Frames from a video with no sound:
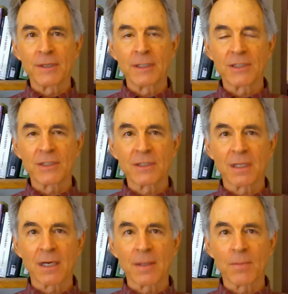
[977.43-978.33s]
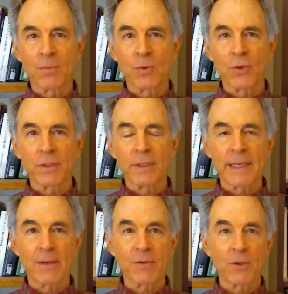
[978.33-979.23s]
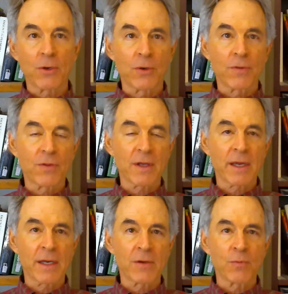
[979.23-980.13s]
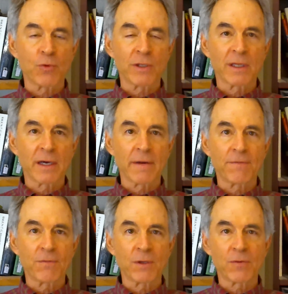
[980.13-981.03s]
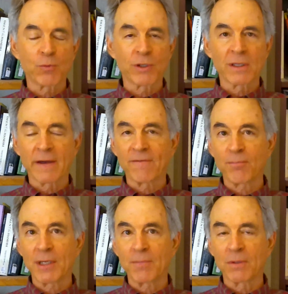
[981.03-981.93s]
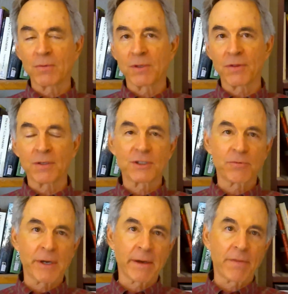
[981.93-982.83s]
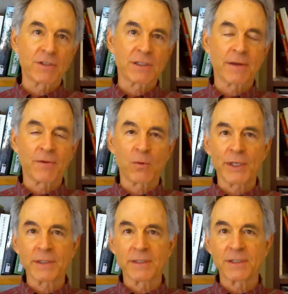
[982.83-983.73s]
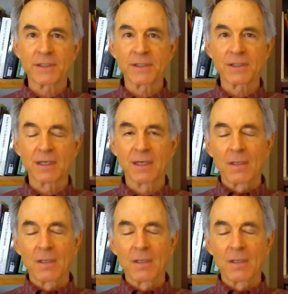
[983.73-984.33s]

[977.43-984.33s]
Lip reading: This is a lot more down to earth and real life, with real life people with their strengths and their weaknesses.